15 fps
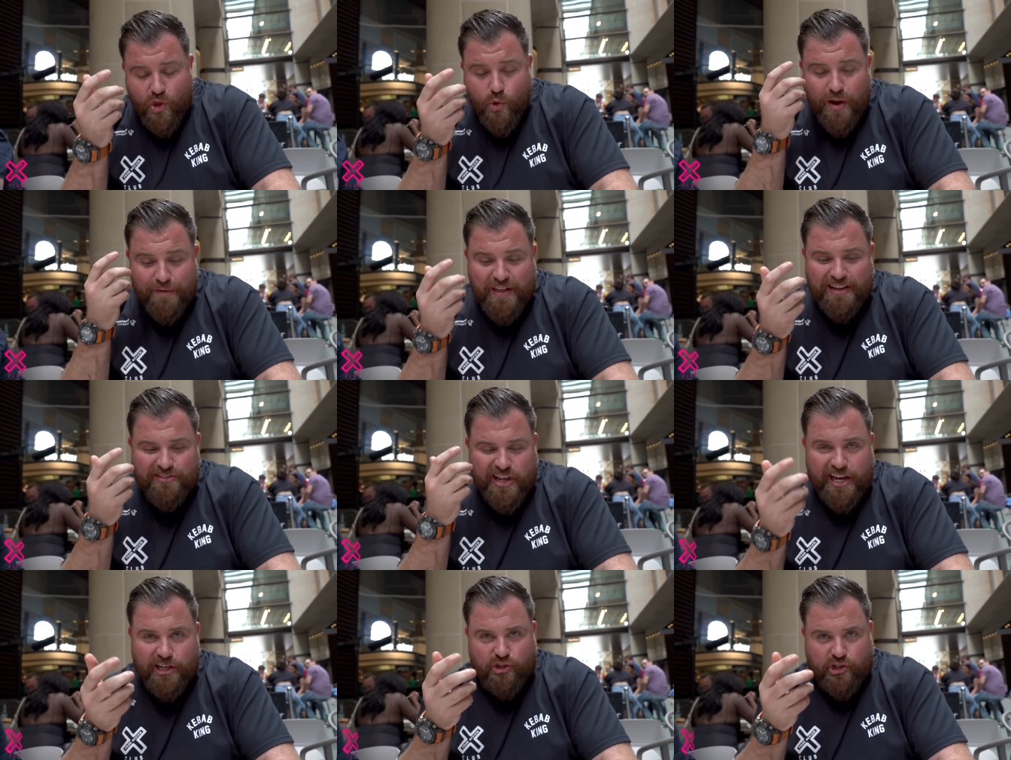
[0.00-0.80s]
You have that
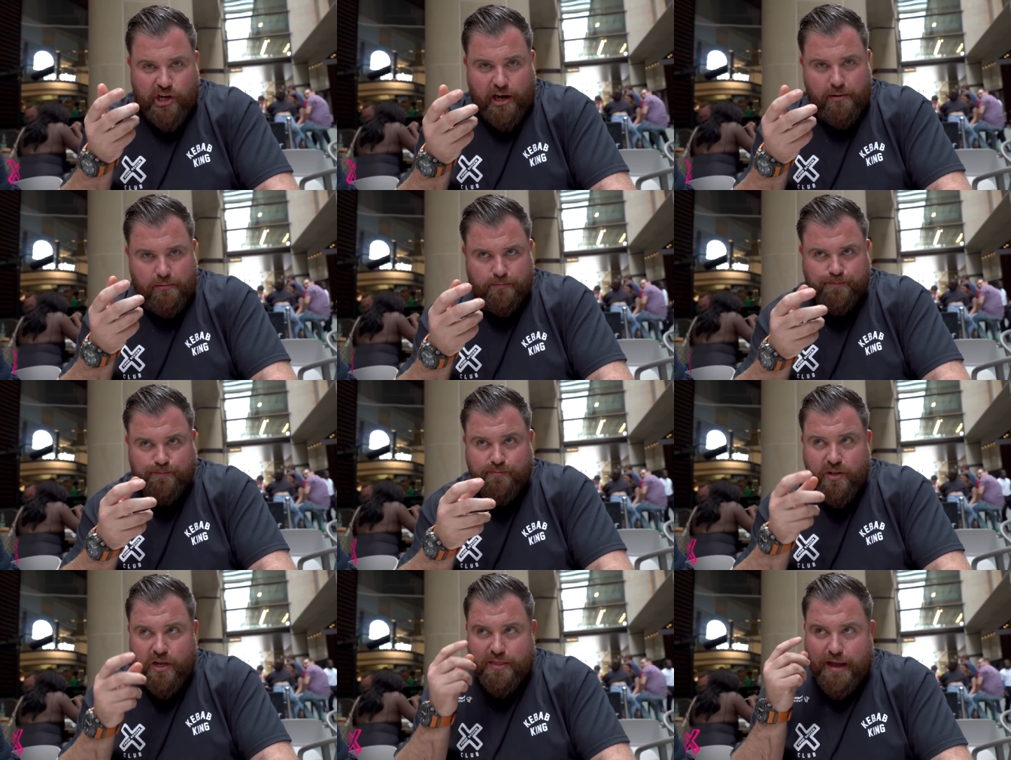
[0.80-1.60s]
texture
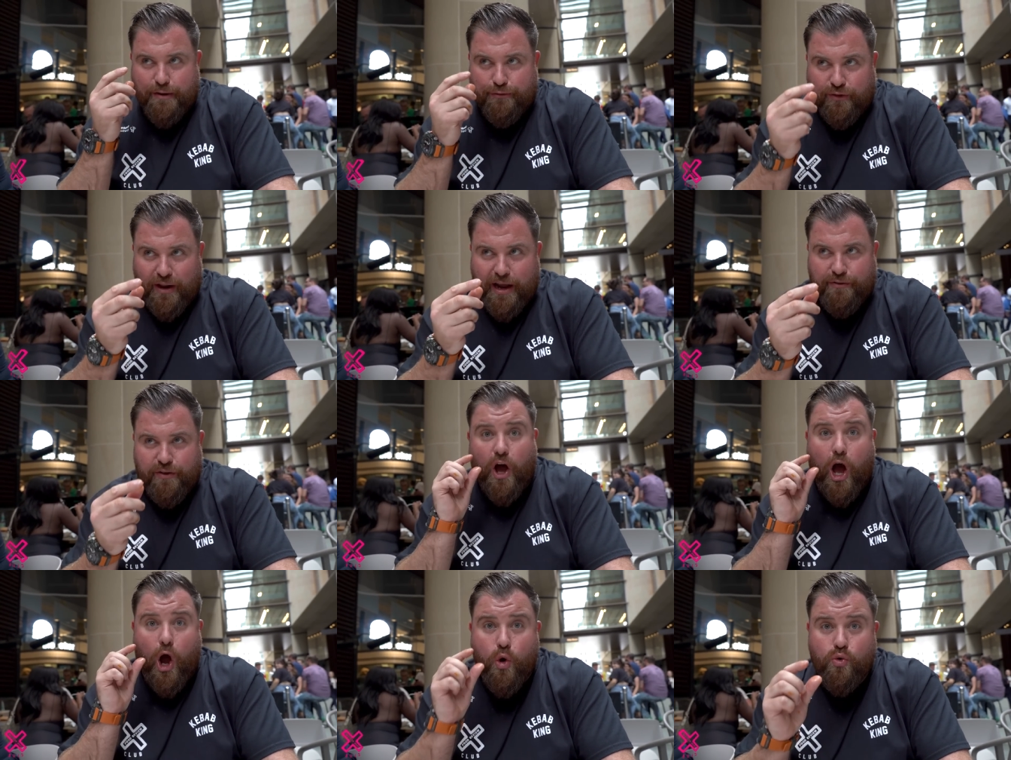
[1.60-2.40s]
and that flavour
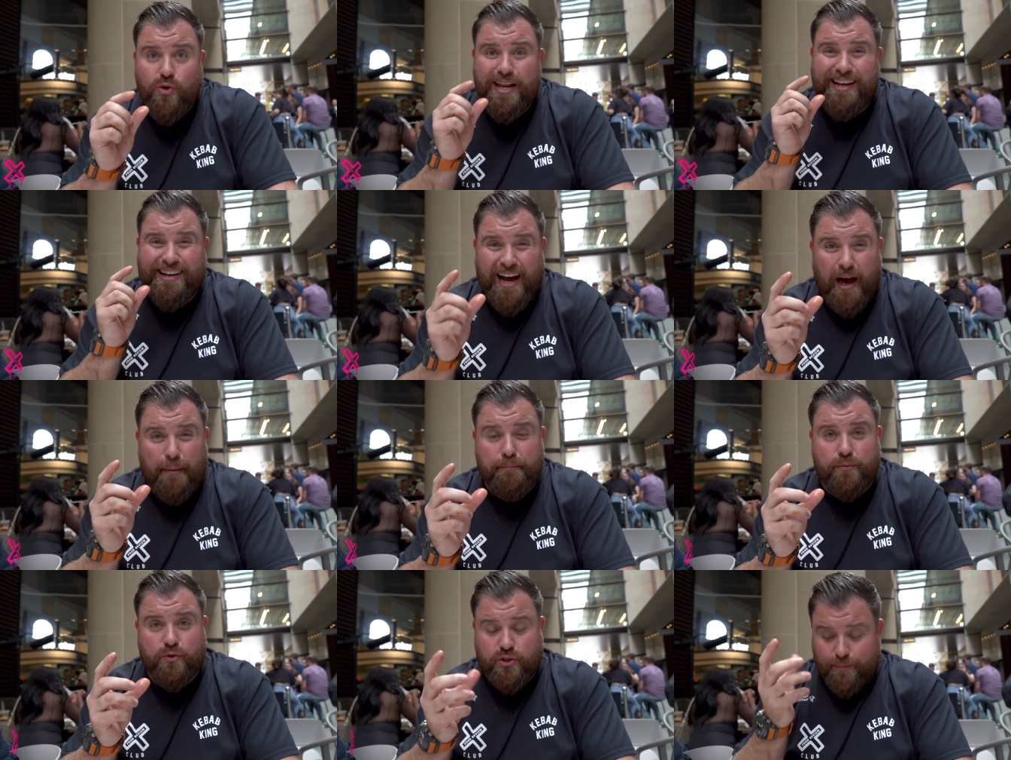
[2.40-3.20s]
that only
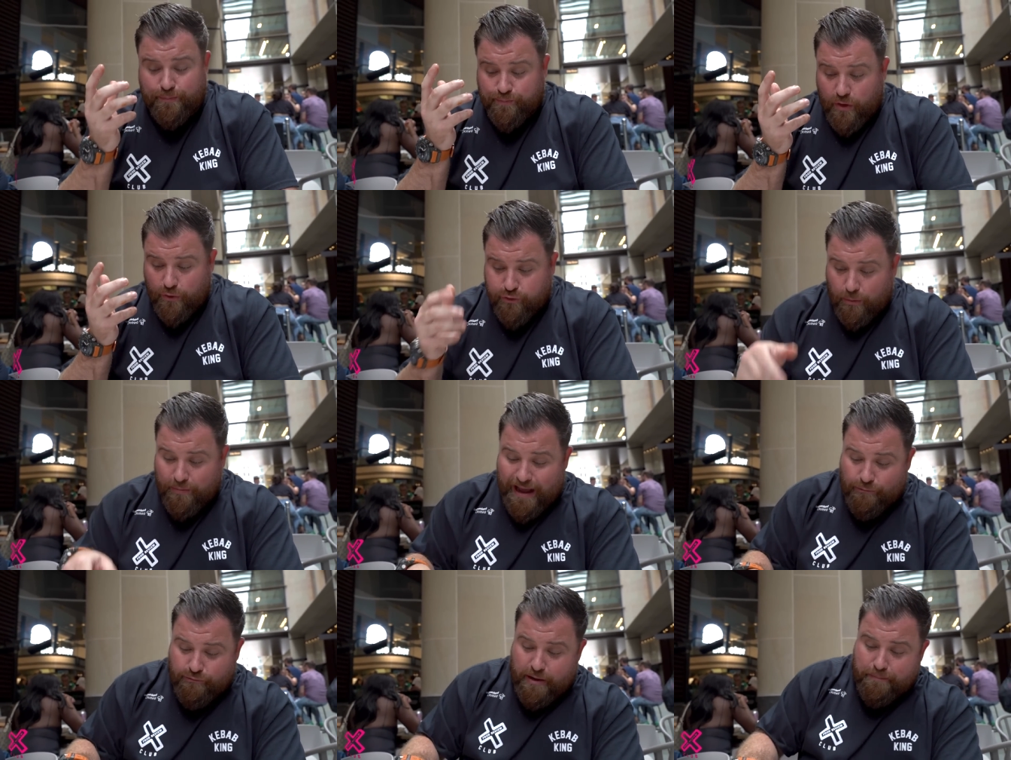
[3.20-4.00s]
comes from
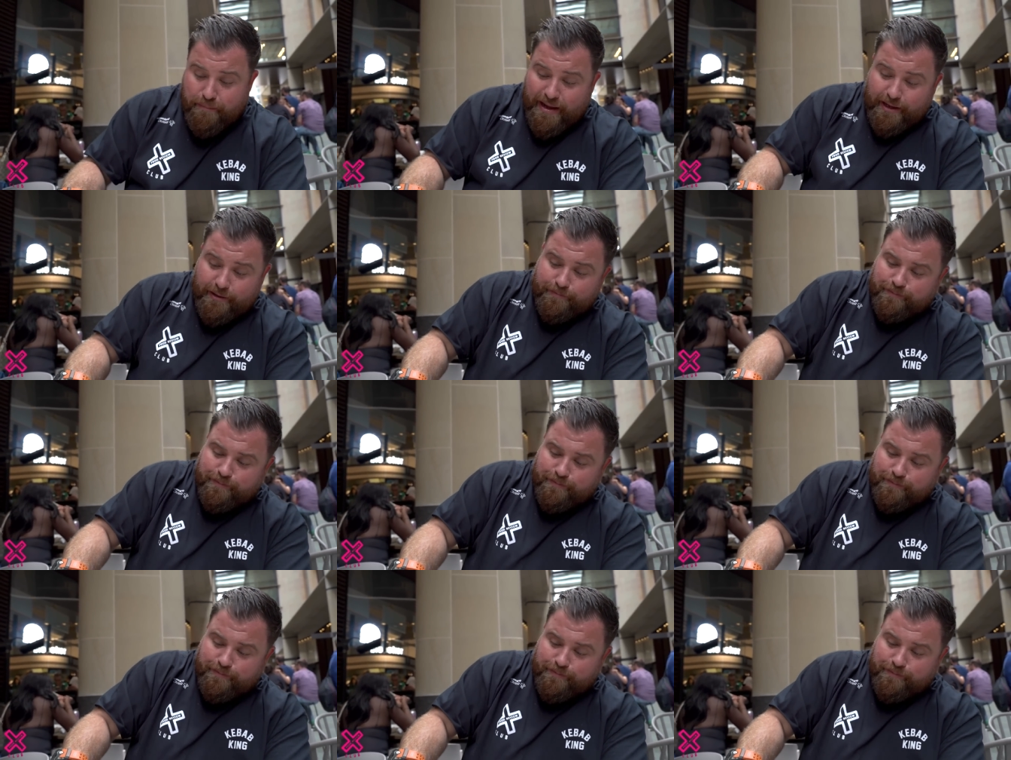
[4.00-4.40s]
that rib meat.